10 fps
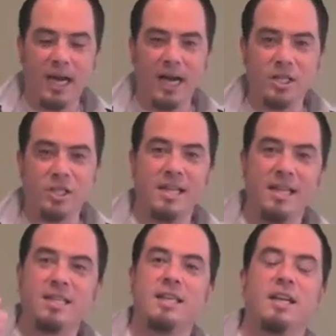she
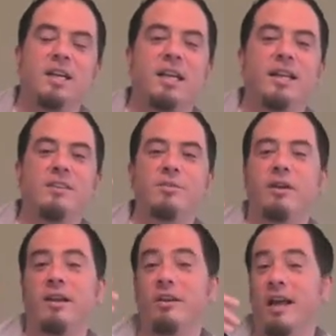thinks in her
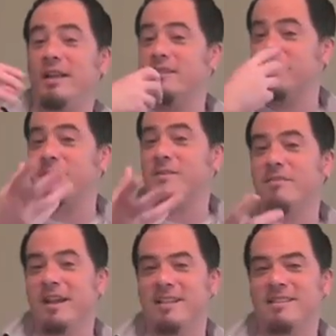head, and sometimes
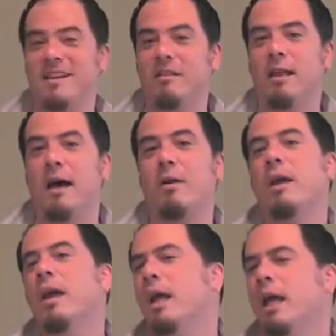even asks out
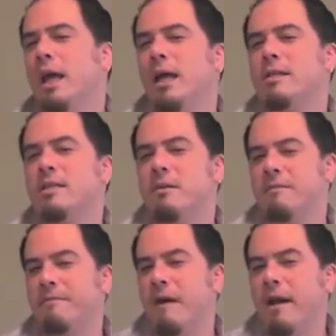loud, is there
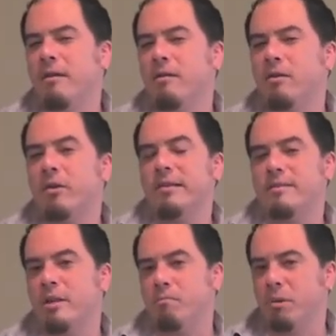fire or
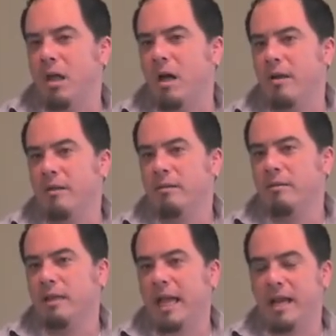is there blood?
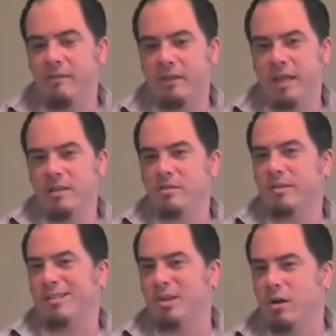And if the answer
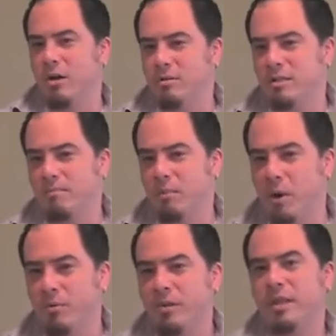is no to
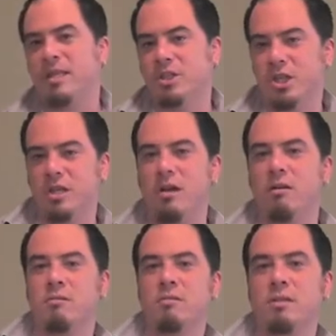both, then she
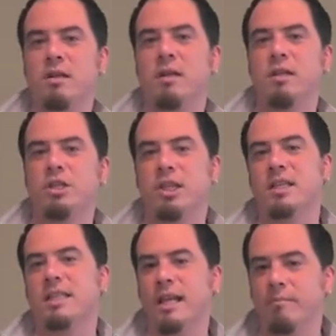knows she
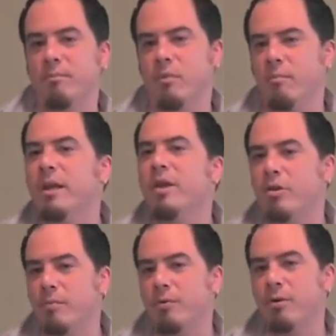can take a more
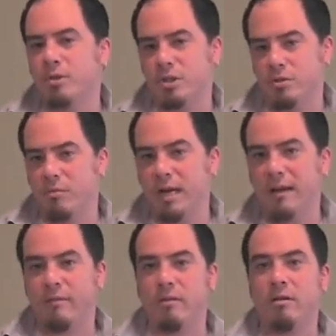metered approach to
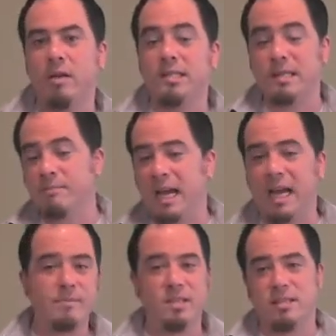whatever.
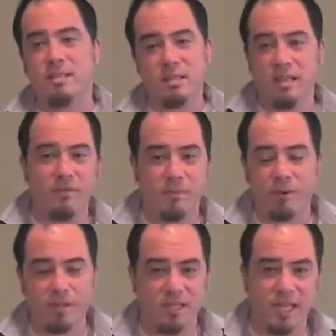Sometimes it's give the
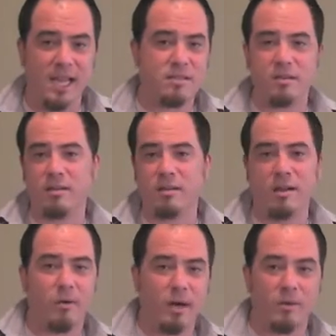person the answer and
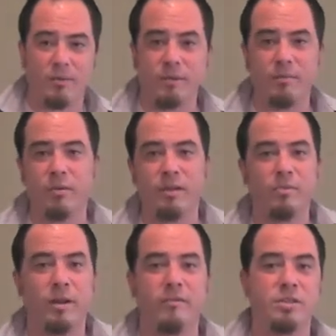go on with
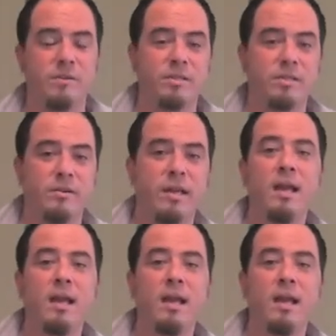whatever she was doing.